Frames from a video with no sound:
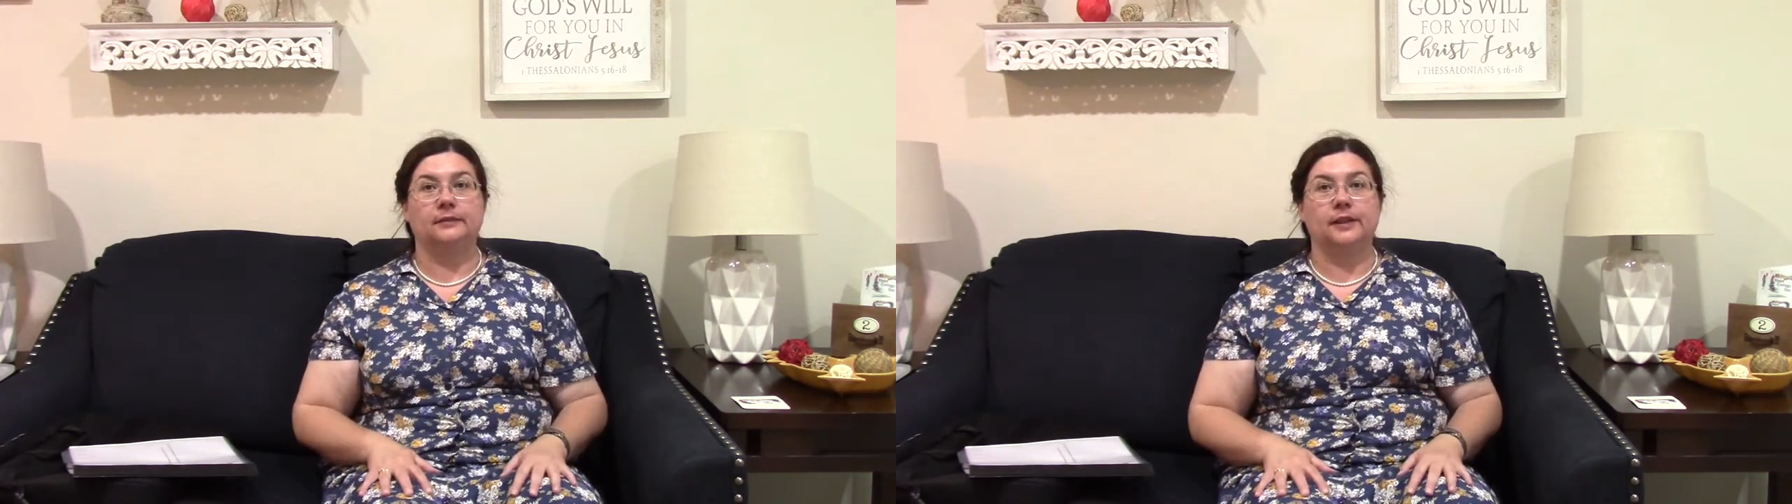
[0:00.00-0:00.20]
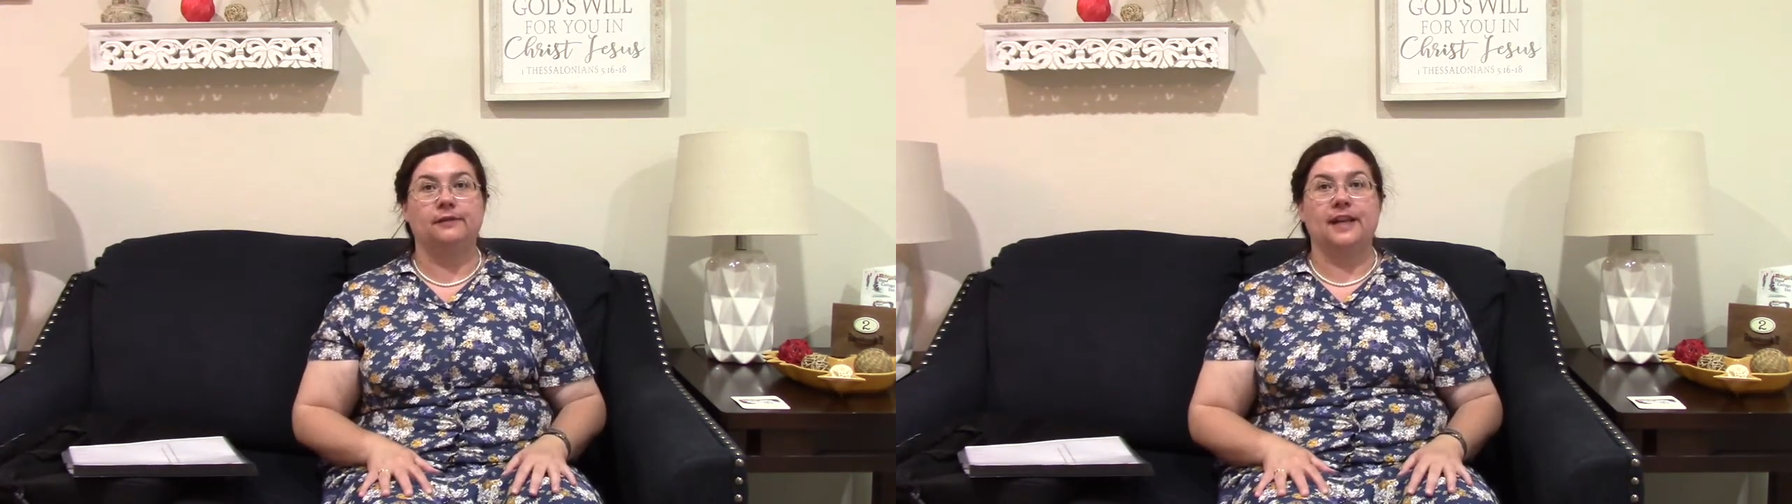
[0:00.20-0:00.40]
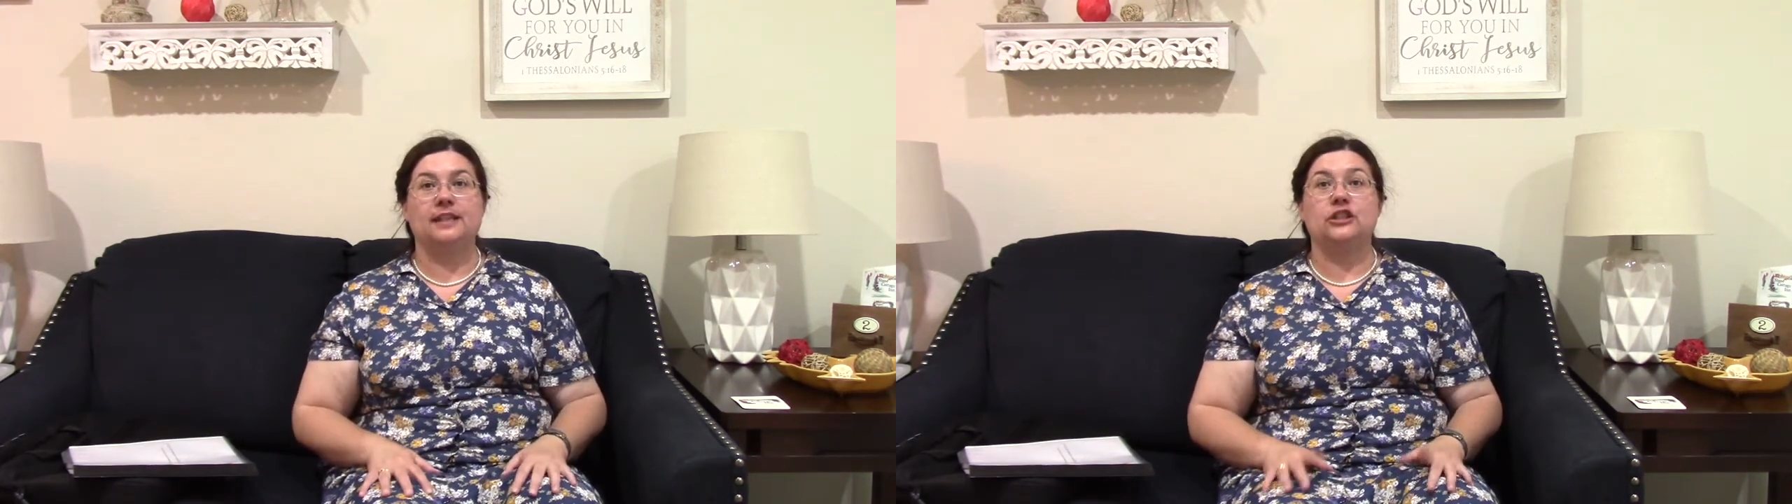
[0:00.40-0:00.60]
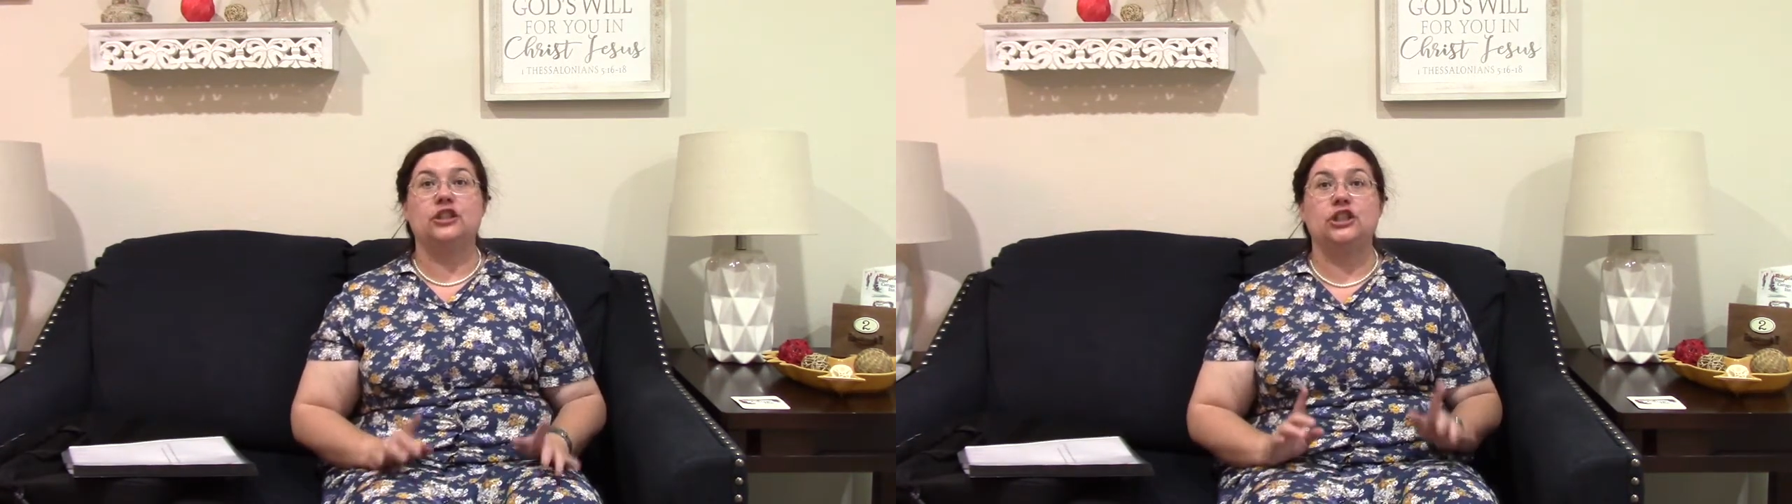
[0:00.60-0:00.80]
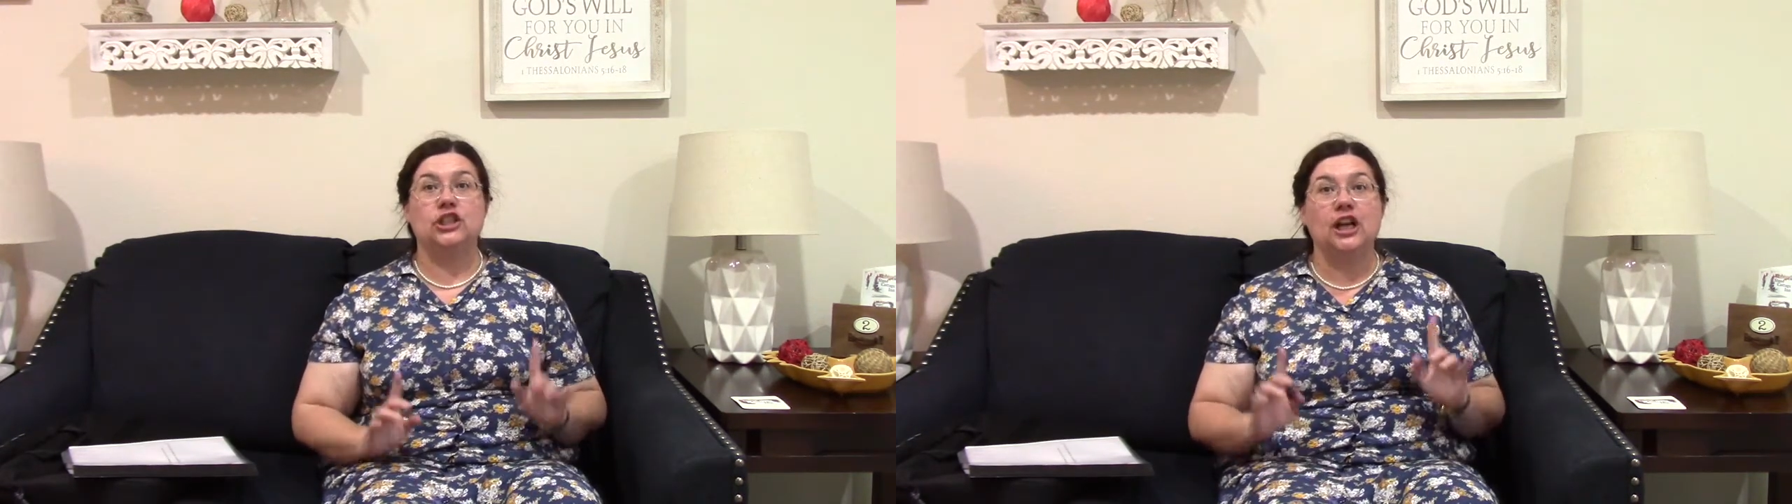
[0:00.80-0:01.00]
event
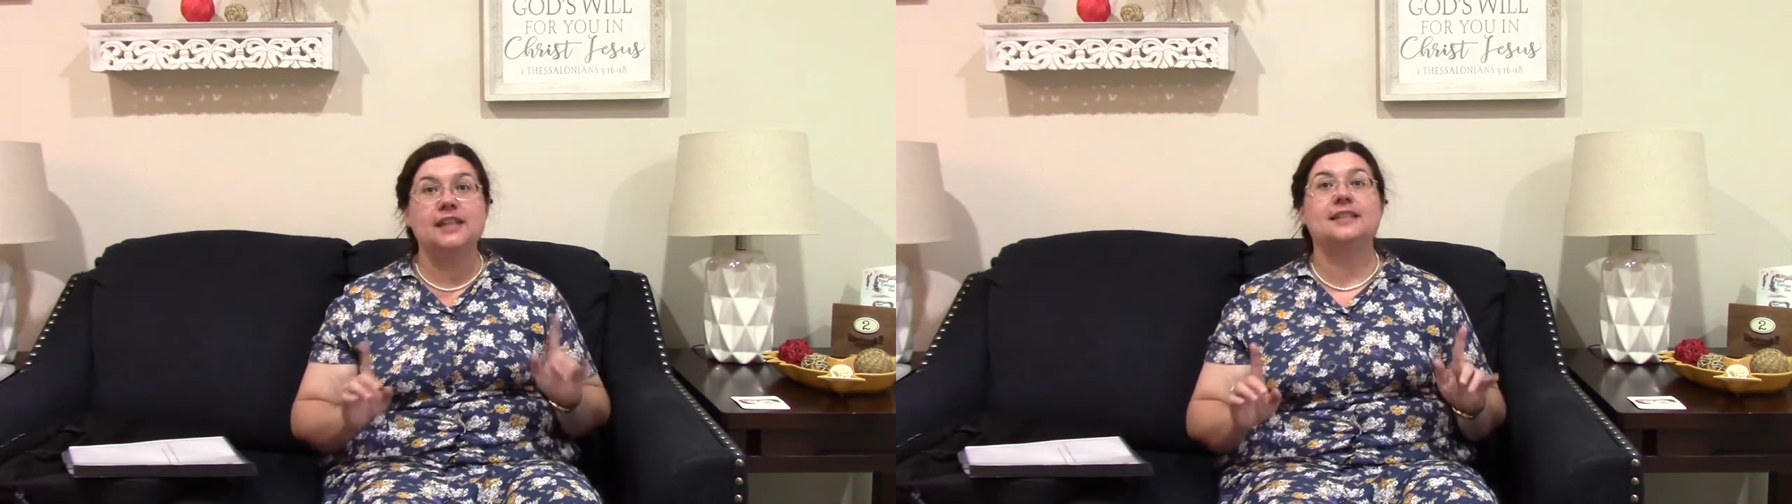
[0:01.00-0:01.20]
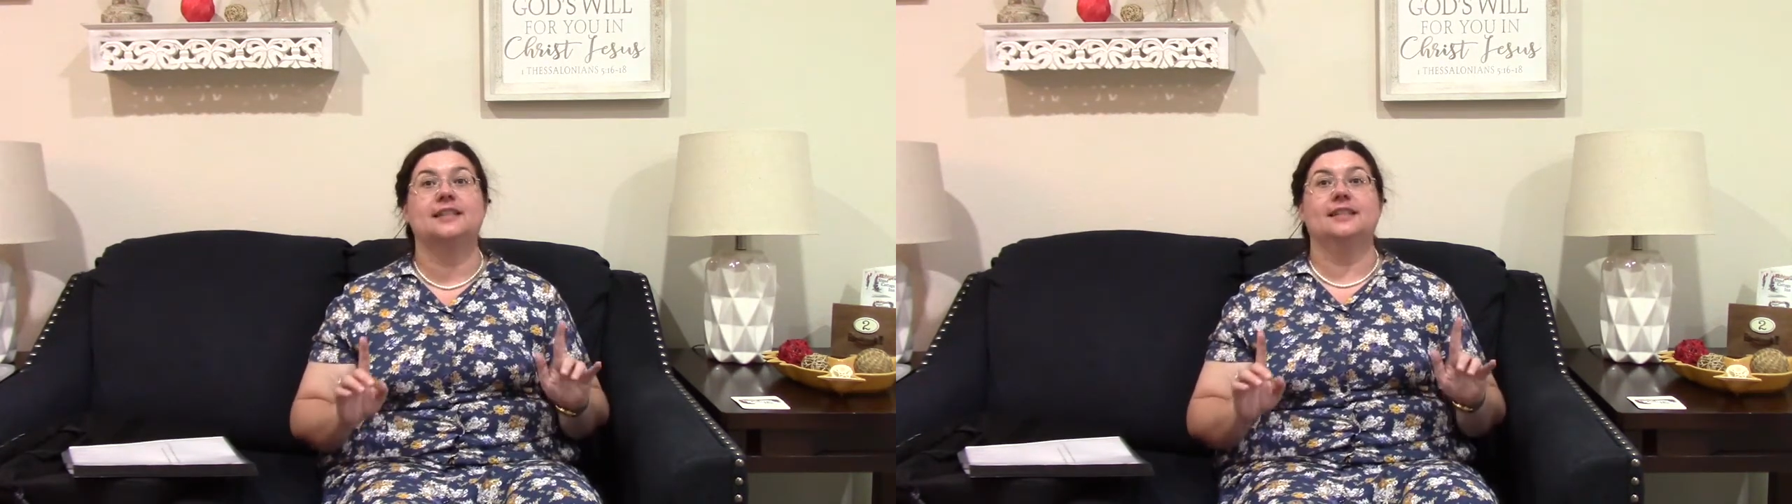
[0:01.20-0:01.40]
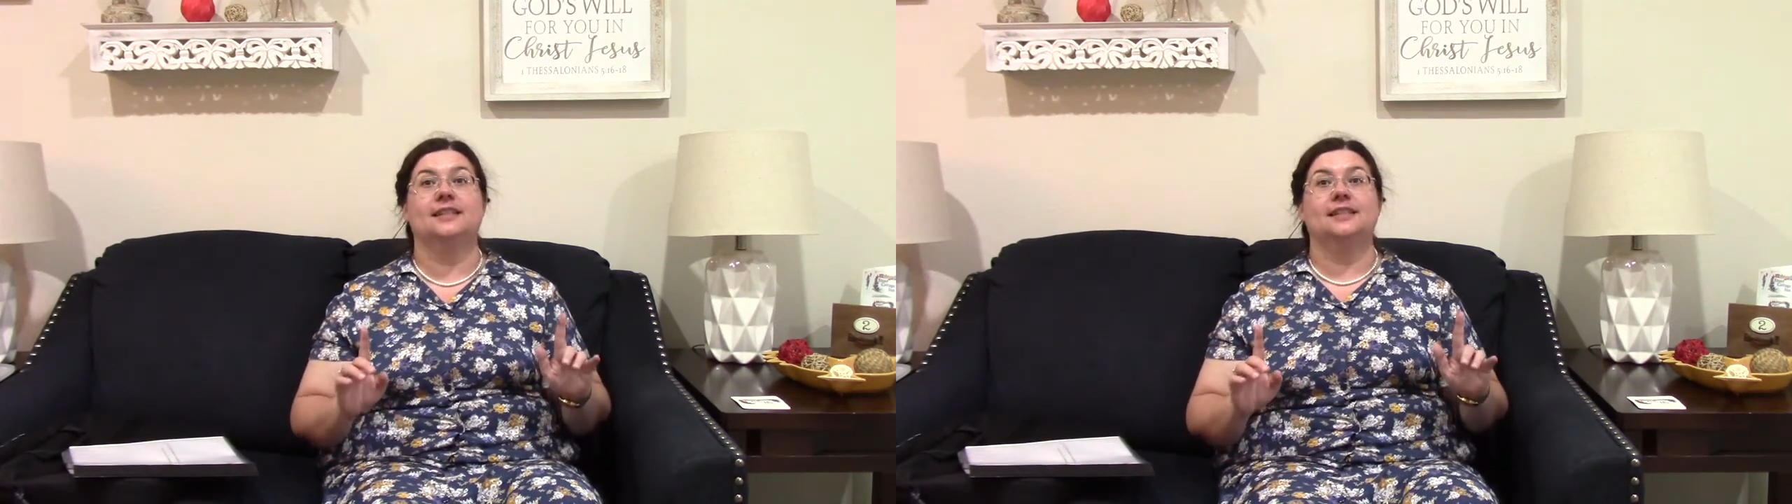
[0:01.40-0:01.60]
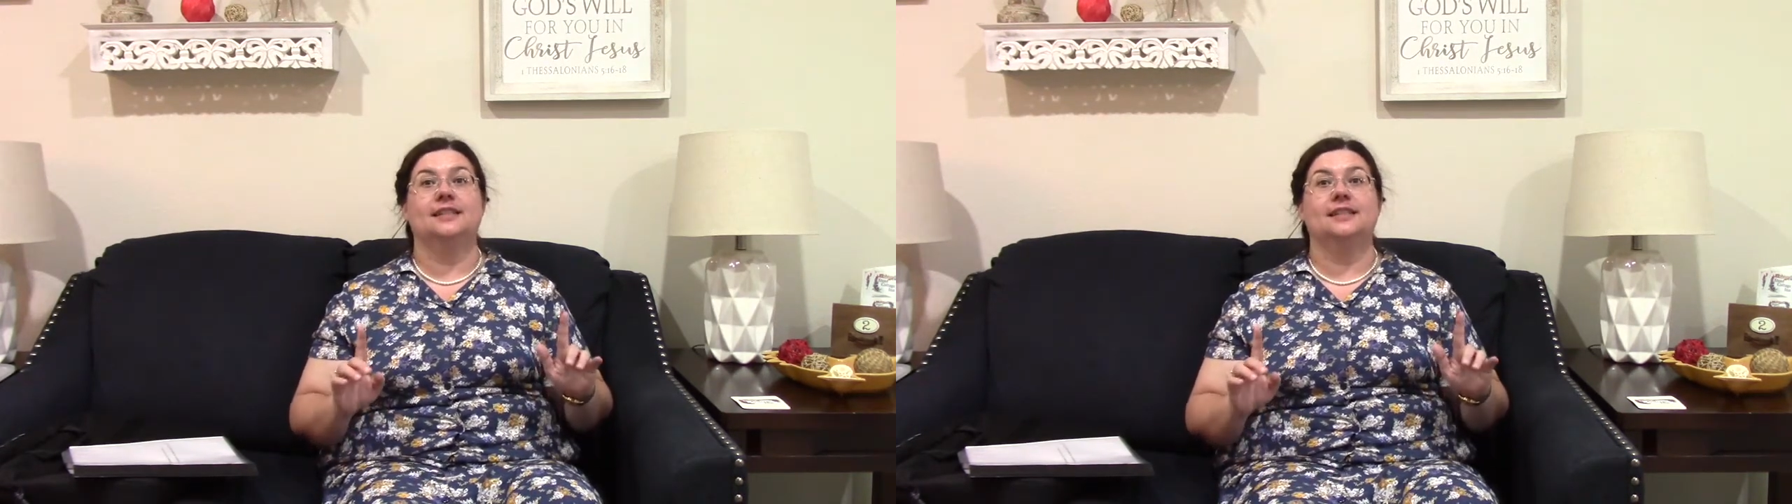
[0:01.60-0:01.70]
just